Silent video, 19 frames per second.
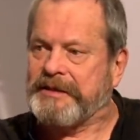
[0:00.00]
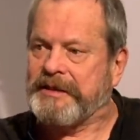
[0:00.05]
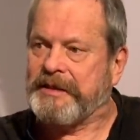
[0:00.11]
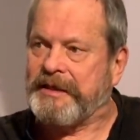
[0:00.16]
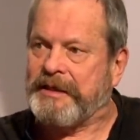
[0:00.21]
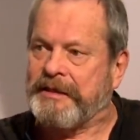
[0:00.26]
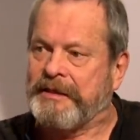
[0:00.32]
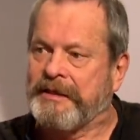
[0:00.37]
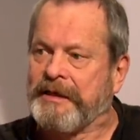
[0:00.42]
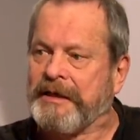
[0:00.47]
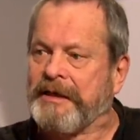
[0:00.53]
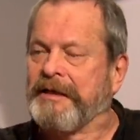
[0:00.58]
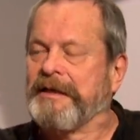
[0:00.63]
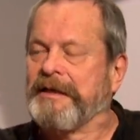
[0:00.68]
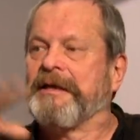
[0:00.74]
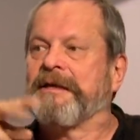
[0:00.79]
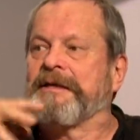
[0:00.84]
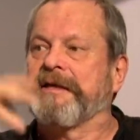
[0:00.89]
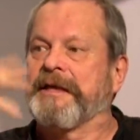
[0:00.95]
And then,
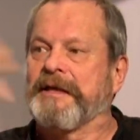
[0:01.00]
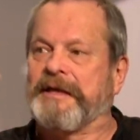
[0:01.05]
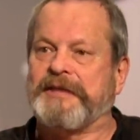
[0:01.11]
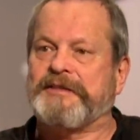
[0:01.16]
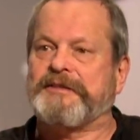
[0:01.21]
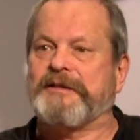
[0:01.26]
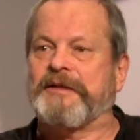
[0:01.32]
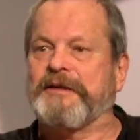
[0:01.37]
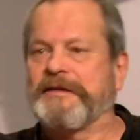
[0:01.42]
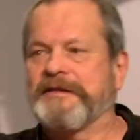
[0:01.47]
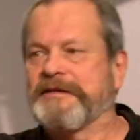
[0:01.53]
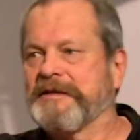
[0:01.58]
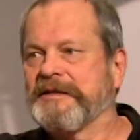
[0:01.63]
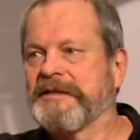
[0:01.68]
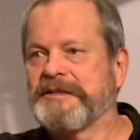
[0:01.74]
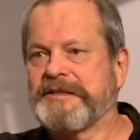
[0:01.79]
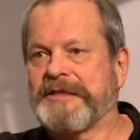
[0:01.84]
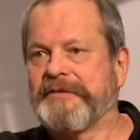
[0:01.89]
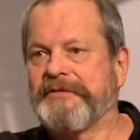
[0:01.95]
then I started
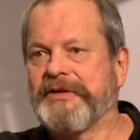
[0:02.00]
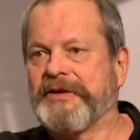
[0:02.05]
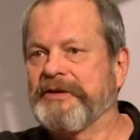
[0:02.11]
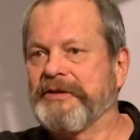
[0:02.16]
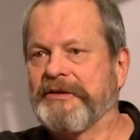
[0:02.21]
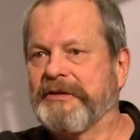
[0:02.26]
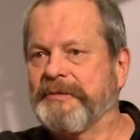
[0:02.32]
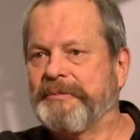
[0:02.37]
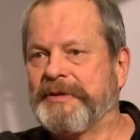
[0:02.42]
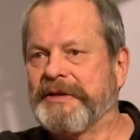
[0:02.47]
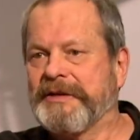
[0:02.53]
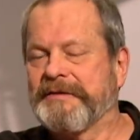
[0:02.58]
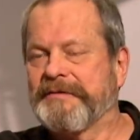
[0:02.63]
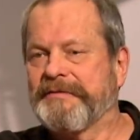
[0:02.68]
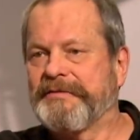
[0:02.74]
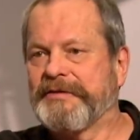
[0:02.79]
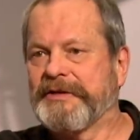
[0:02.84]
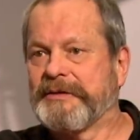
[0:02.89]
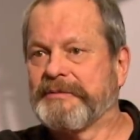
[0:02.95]
discovering
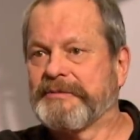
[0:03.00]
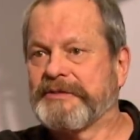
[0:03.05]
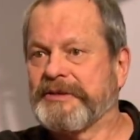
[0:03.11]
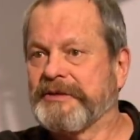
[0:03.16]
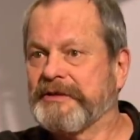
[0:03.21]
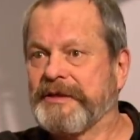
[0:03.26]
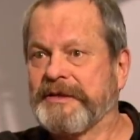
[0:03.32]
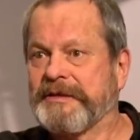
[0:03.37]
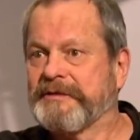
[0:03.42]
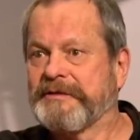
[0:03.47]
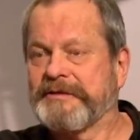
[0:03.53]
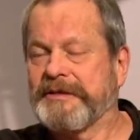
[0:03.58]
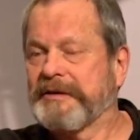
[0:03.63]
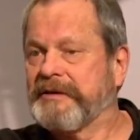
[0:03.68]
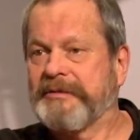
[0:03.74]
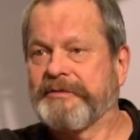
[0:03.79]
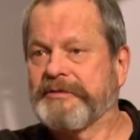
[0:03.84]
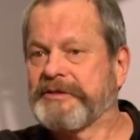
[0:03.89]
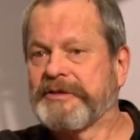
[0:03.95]
European films. So then,
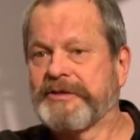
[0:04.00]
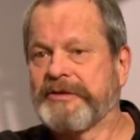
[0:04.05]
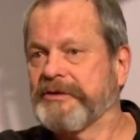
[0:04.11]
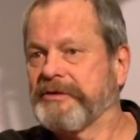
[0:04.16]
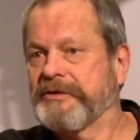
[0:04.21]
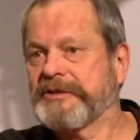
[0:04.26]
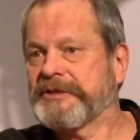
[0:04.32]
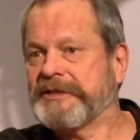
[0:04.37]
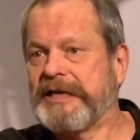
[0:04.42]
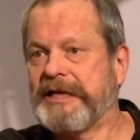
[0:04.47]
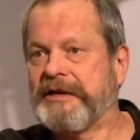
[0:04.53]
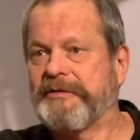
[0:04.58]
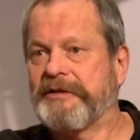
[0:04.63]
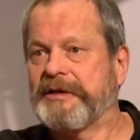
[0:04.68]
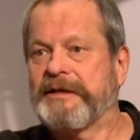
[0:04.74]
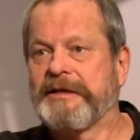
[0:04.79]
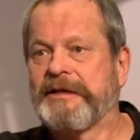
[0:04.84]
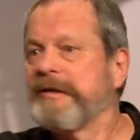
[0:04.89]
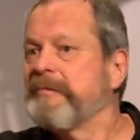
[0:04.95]
so it was
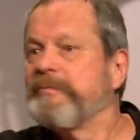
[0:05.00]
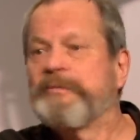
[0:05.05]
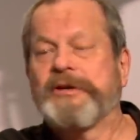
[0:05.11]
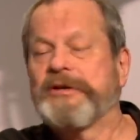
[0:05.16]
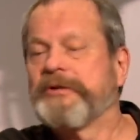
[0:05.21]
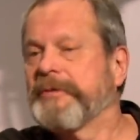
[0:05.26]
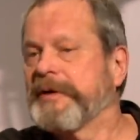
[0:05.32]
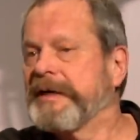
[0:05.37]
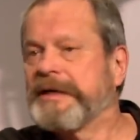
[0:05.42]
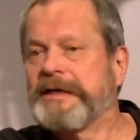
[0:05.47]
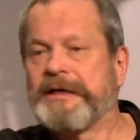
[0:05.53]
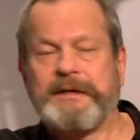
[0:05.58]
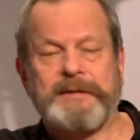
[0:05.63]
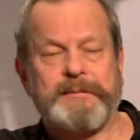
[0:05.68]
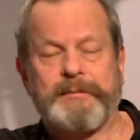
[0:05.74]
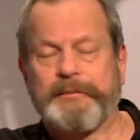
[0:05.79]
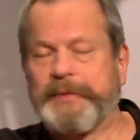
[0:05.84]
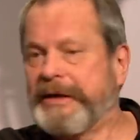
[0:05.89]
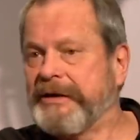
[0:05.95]
Kurosawa,
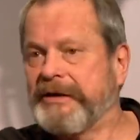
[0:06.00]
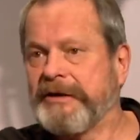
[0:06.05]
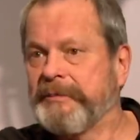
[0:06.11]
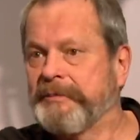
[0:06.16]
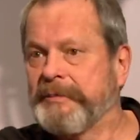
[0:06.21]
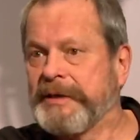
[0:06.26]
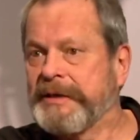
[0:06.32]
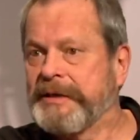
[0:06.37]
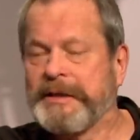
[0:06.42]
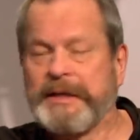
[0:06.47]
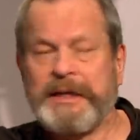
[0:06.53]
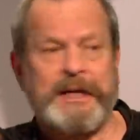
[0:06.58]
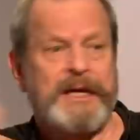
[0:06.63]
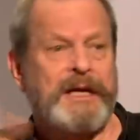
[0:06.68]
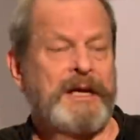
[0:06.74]
Buñuel, Bergman.